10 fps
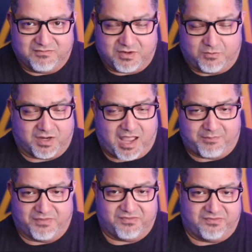
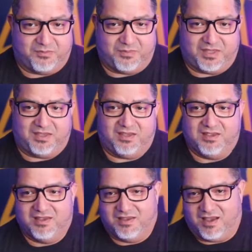
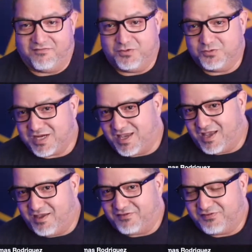
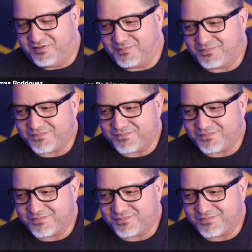Vue.js.